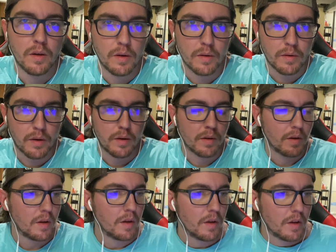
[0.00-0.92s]
Okay.
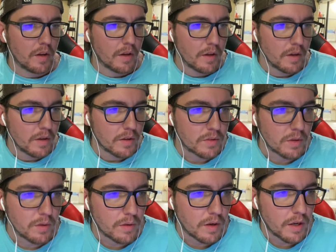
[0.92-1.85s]

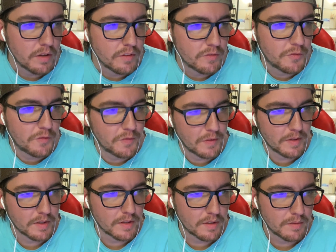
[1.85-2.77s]
So I've
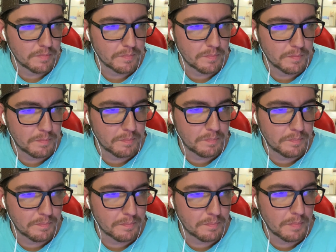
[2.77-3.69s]

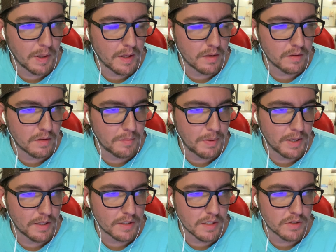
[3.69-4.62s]
been
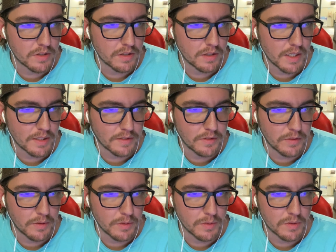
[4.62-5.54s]
paying attention a lot to the
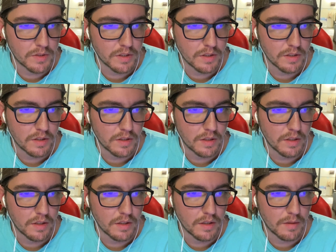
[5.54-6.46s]
news
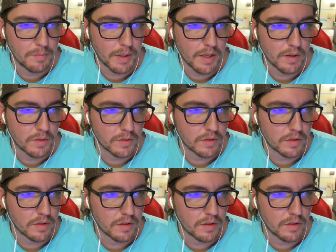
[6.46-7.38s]
about
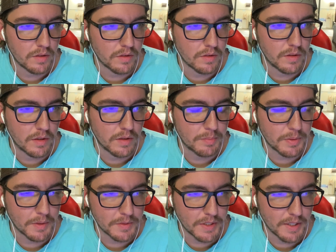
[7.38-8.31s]
the
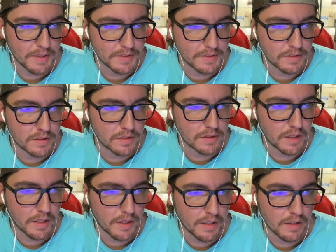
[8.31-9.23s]
protests
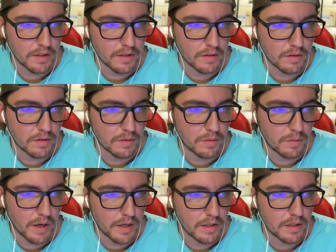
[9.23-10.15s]
and the
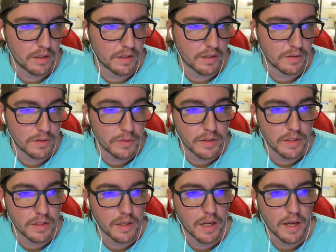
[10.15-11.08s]
rioting and
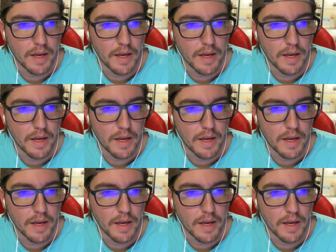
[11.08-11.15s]
looting,